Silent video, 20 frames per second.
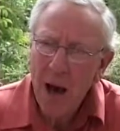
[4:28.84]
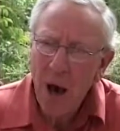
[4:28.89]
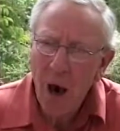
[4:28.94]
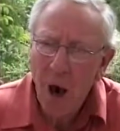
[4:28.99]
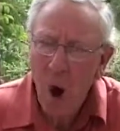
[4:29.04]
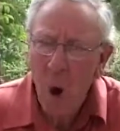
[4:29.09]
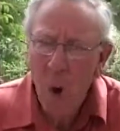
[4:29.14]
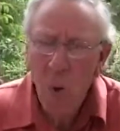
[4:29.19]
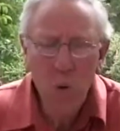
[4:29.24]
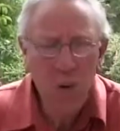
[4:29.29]

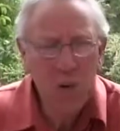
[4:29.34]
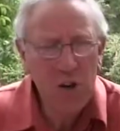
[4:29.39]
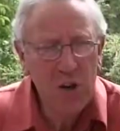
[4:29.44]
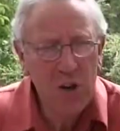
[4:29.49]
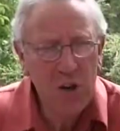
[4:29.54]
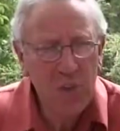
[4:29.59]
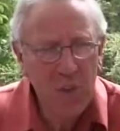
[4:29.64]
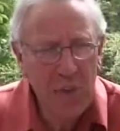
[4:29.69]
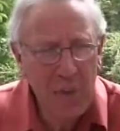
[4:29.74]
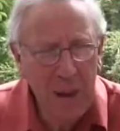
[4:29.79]
hold
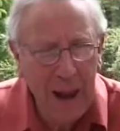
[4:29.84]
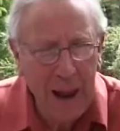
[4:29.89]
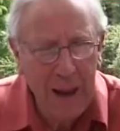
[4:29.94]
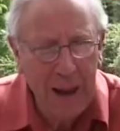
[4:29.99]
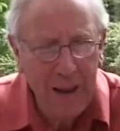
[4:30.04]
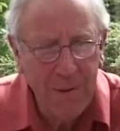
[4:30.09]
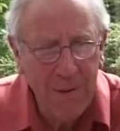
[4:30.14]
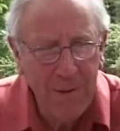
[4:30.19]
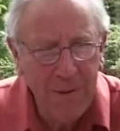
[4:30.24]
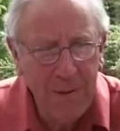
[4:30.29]
to the
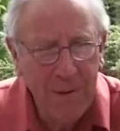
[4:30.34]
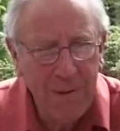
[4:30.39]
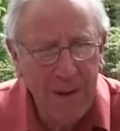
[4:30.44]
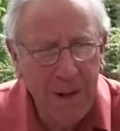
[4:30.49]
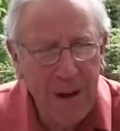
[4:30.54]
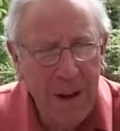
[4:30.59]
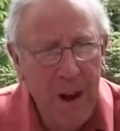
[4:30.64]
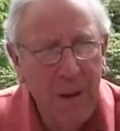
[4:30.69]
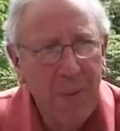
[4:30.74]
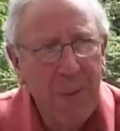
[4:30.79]
belief
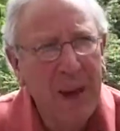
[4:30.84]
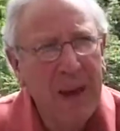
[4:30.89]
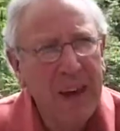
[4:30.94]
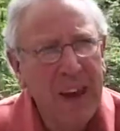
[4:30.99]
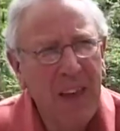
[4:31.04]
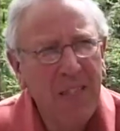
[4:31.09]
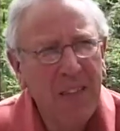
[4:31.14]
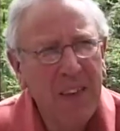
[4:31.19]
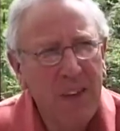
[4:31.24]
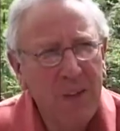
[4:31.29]
that
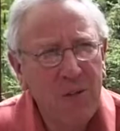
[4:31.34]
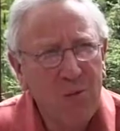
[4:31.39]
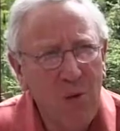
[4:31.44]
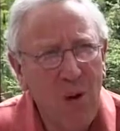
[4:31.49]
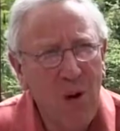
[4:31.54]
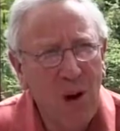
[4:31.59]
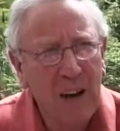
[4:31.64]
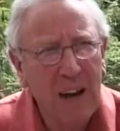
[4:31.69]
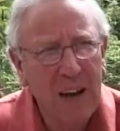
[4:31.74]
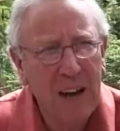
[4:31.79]
nothing is
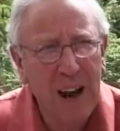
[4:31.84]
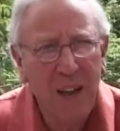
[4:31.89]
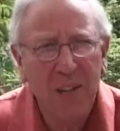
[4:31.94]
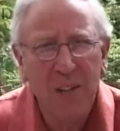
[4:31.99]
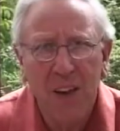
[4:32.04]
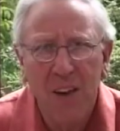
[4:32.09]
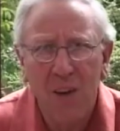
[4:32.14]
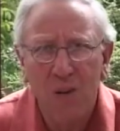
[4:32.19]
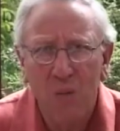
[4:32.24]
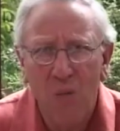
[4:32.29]
right and
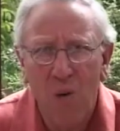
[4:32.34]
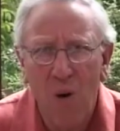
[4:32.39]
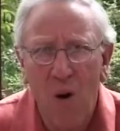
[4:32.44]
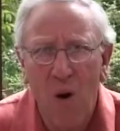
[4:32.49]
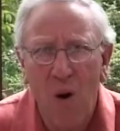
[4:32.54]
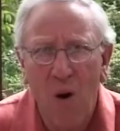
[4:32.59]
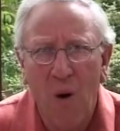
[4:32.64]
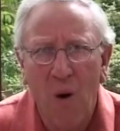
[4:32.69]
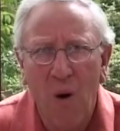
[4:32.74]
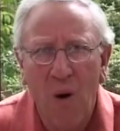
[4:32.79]
nothing is
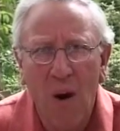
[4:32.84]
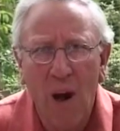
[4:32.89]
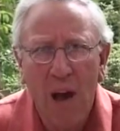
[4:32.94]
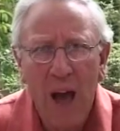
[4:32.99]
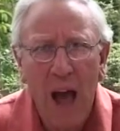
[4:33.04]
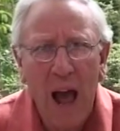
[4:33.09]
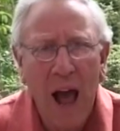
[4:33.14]
wrong,